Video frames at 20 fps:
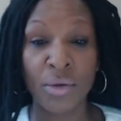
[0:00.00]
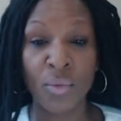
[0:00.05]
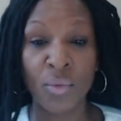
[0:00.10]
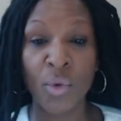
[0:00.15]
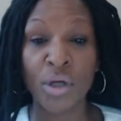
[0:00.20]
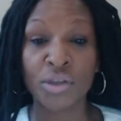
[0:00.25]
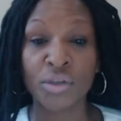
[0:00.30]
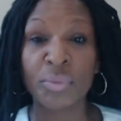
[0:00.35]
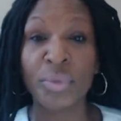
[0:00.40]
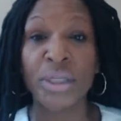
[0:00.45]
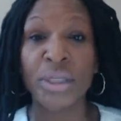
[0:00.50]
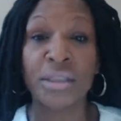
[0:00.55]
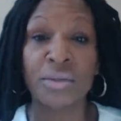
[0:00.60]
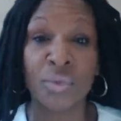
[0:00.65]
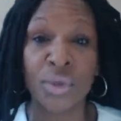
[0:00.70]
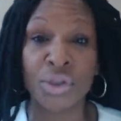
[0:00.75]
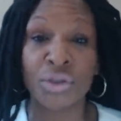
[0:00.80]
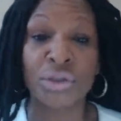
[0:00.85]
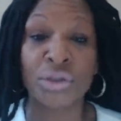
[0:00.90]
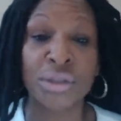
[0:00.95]
worse, because
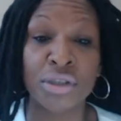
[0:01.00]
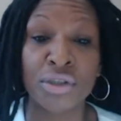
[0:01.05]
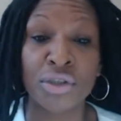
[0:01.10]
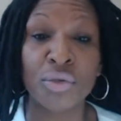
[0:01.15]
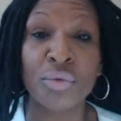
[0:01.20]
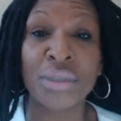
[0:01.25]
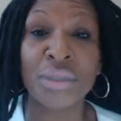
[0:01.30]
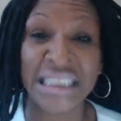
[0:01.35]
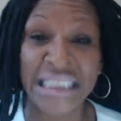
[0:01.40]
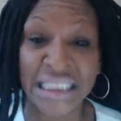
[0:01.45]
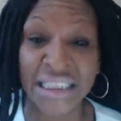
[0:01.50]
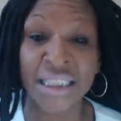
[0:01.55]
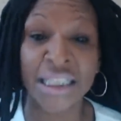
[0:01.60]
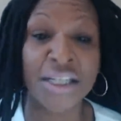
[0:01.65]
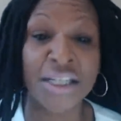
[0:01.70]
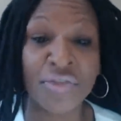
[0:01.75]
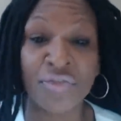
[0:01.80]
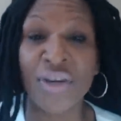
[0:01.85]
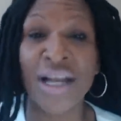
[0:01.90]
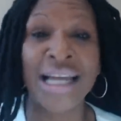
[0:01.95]
what you're gonna do is
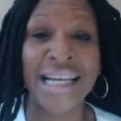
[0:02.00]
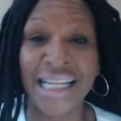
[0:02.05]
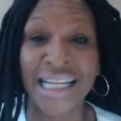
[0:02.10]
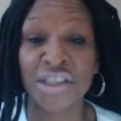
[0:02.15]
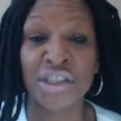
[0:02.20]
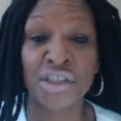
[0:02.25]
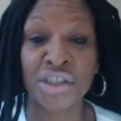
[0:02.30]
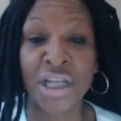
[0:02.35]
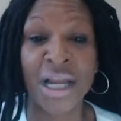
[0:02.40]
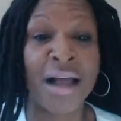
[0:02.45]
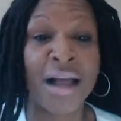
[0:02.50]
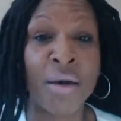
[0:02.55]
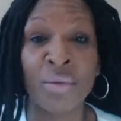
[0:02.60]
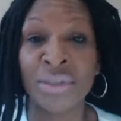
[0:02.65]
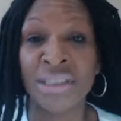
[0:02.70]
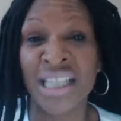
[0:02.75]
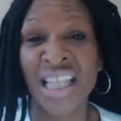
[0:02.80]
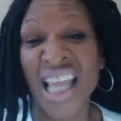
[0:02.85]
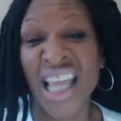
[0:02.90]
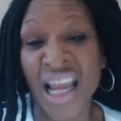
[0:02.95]
solidify that your child
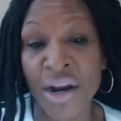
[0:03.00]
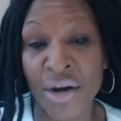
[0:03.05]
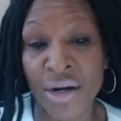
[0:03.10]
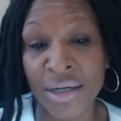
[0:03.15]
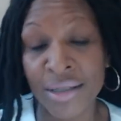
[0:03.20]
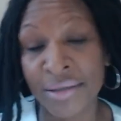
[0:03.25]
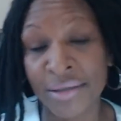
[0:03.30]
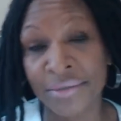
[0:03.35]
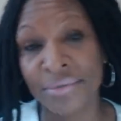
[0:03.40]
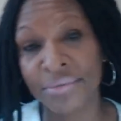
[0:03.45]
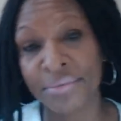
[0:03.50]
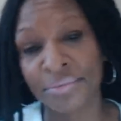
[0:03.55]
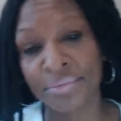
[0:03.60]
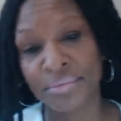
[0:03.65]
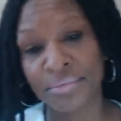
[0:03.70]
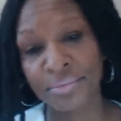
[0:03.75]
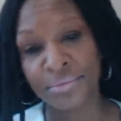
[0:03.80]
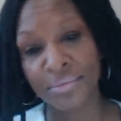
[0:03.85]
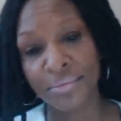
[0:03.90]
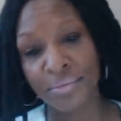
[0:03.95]
was there.
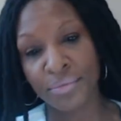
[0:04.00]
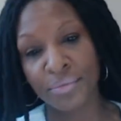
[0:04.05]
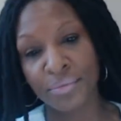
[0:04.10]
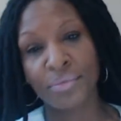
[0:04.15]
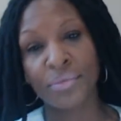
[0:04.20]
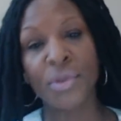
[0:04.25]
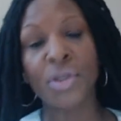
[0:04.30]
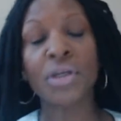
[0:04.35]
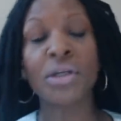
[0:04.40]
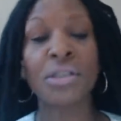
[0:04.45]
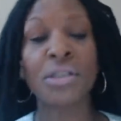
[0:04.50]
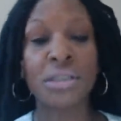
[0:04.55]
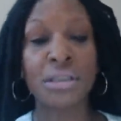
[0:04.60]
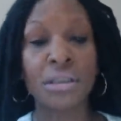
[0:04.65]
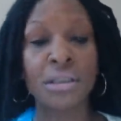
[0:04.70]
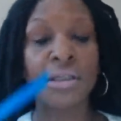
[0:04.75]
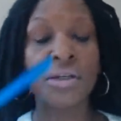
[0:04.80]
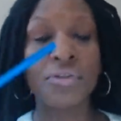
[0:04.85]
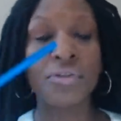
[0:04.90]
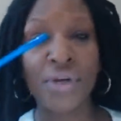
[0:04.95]
You're gonna
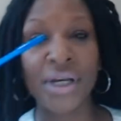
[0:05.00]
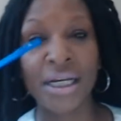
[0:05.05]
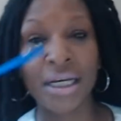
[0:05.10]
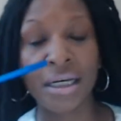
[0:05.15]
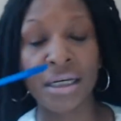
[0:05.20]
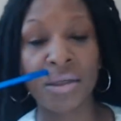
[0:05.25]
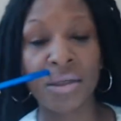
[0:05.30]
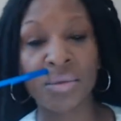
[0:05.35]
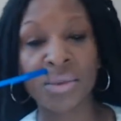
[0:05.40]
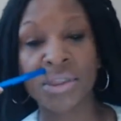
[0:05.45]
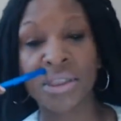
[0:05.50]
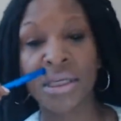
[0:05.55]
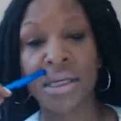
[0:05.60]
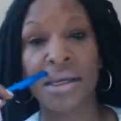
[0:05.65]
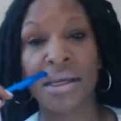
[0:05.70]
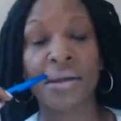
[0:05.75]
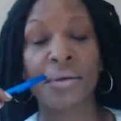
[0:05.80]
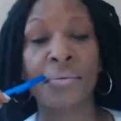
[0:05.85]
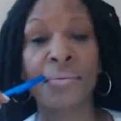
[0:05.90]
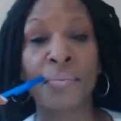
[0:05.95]
solidify that he was
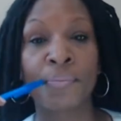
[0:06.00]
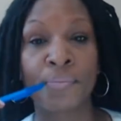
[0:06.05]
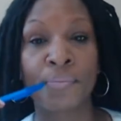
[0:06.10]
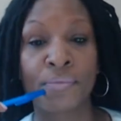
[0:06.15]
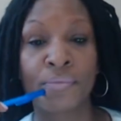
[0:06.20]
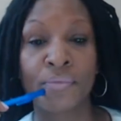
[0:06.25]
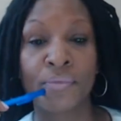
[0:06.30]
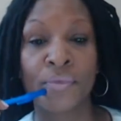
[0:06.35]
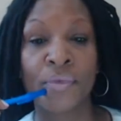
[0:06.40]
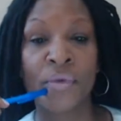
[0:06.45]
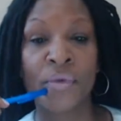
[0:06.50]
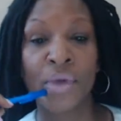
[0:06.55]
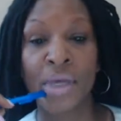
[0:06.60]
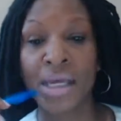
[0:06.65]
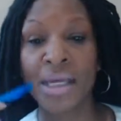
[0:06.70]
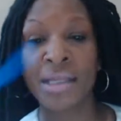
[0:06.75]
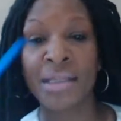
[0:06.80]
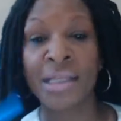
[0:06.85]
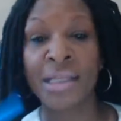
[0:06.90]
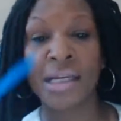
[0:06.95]
there,
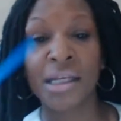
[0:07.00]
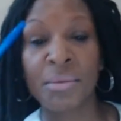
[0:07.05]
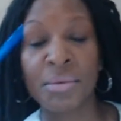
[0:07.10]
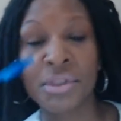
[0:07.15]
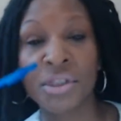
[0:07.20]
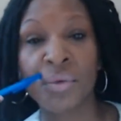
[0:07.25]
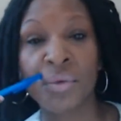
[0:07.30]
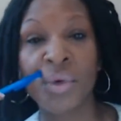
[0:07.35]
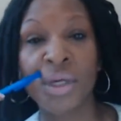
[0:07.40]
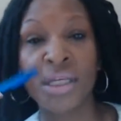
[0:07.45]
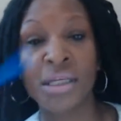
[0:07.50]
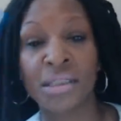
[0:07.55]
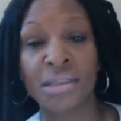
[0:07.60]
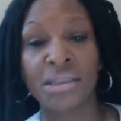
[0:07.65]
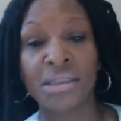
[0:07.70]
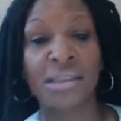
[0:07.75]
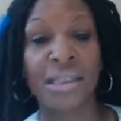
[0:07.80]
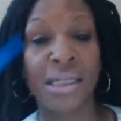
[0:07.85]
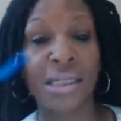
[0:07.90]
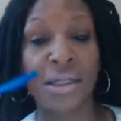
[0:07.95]
okay, and that he was a
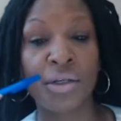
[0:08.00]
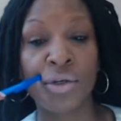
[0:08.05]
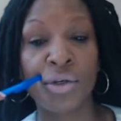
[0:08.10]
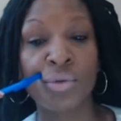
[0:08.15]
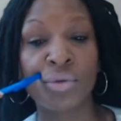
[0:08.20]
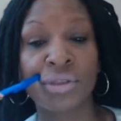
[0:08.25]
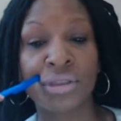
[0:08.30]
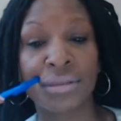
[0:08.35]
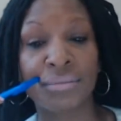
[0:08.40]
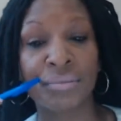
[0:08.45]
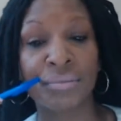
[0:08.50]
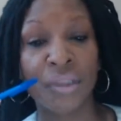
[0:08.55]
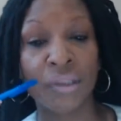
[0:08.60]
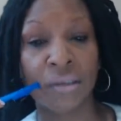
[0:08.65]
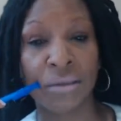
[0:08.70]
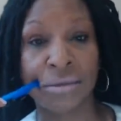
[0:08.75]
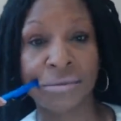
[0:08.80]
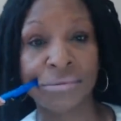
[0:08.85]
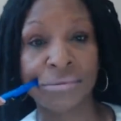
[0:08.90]
witness and that he knew something.